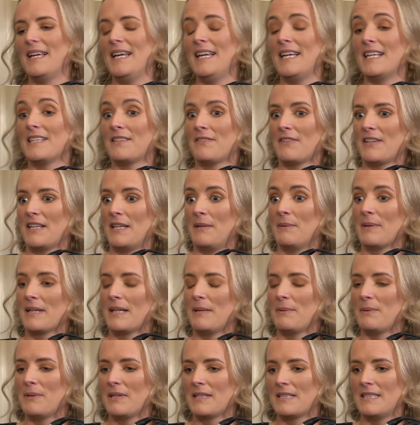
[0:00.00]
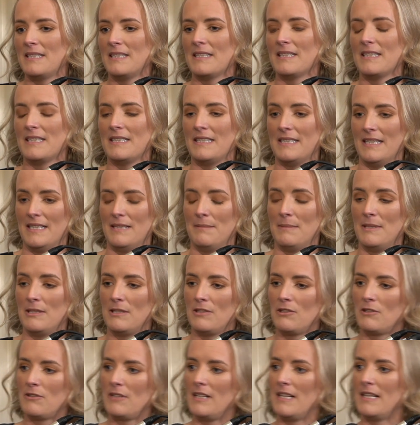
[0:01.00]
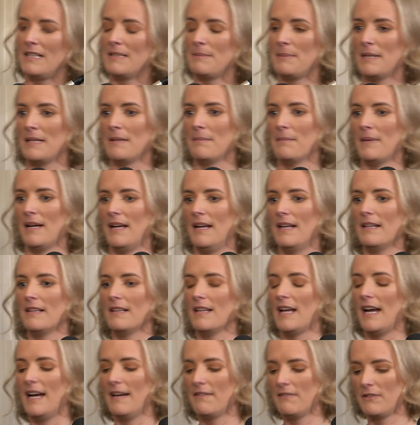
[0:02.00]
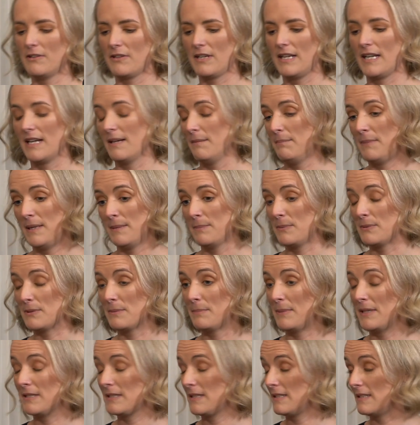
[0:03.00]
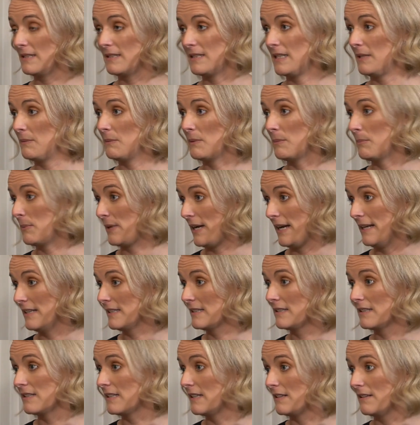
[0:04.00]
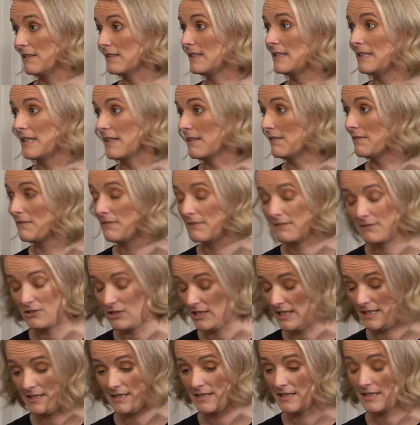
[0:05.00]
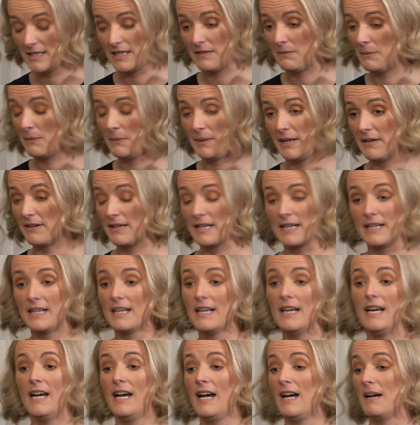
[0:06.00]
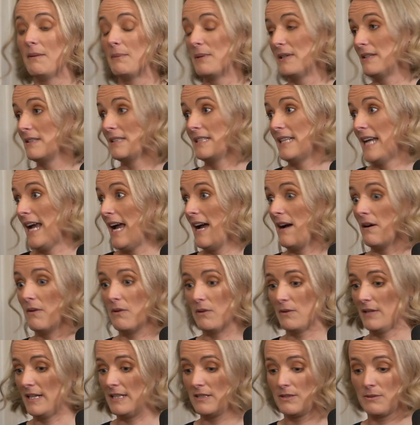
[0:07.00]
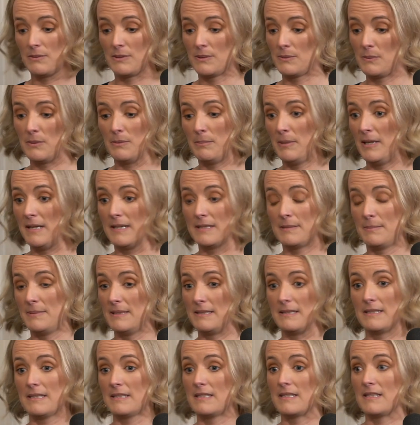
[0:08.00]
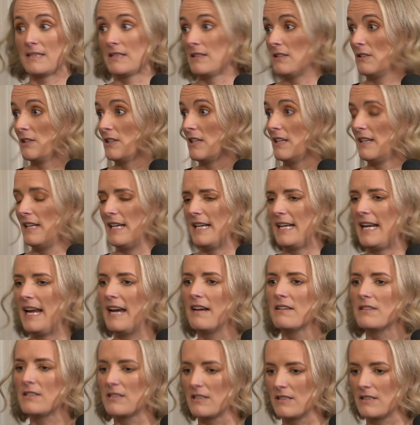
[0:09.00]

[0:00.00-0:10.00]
It's funny, when I worked in the denim industry, I spent my life looking at people's butts to see what brand of jean they were wearing, whereas now all I do is walk past businesses and look at their counter.